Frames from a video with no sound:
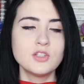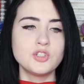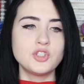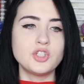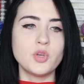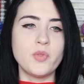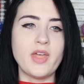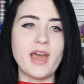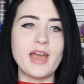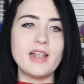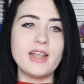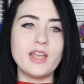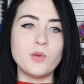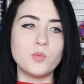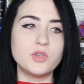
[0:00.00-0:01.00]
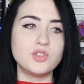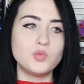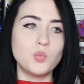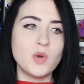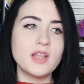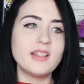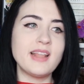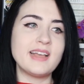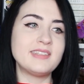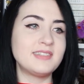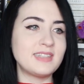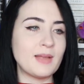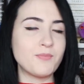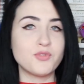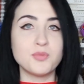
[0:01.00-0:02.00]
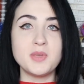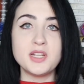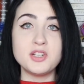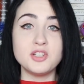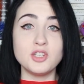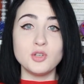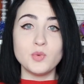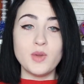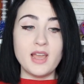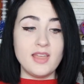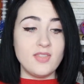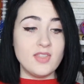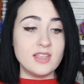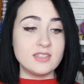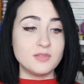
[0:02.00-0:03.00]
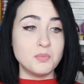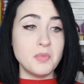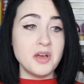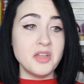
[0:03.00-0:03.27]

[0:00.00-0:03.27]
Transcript: so that it was one less step for me to do in this